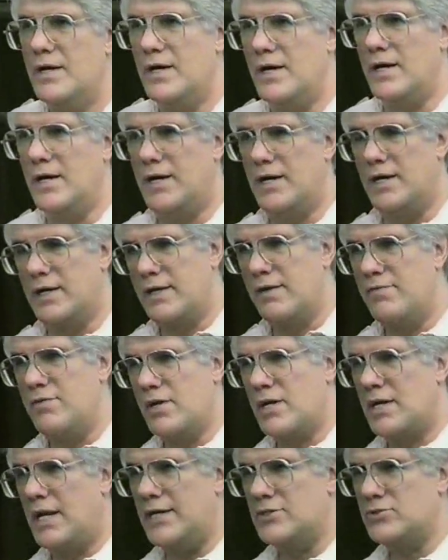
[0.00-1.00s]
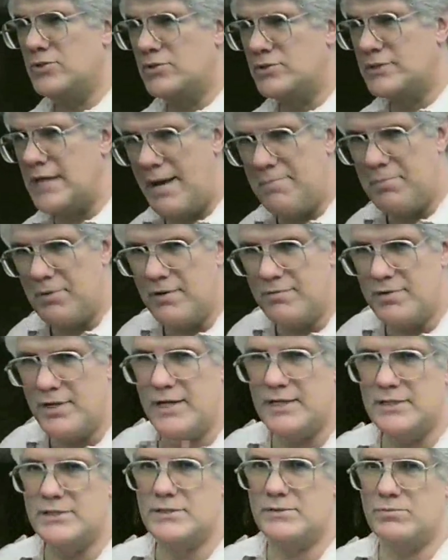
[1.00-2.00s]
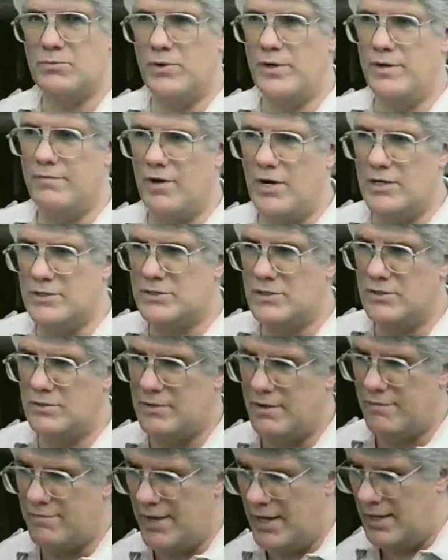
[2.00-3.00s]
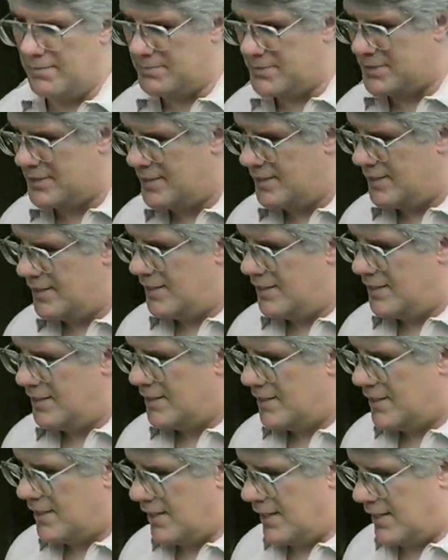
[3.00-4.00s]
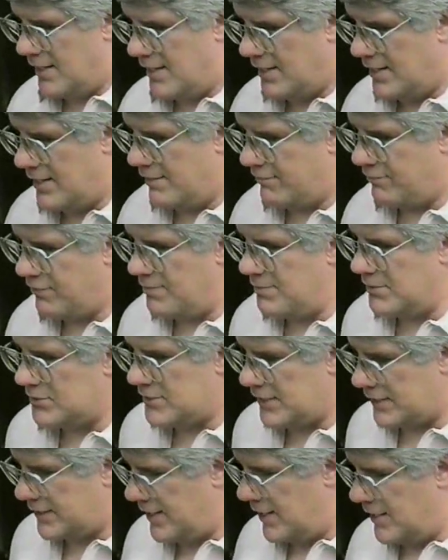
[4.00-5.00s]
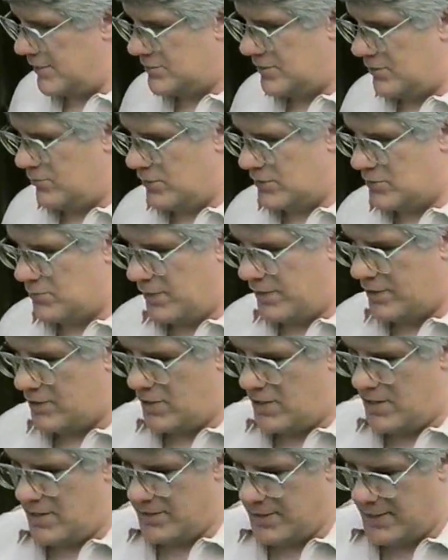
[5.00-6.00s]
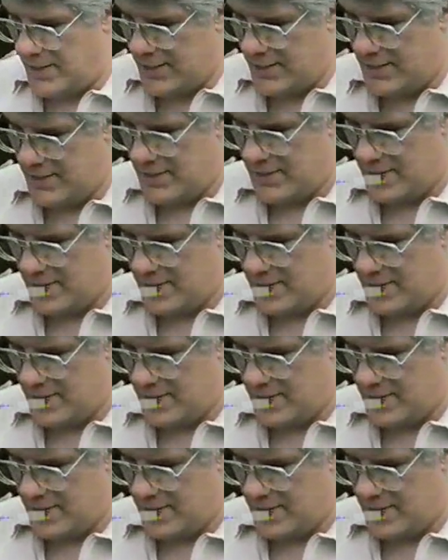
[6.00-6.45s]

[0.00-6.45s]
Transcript: Uh, I'll give you a classical example of this. We've also developed uh, from this technology, which we call the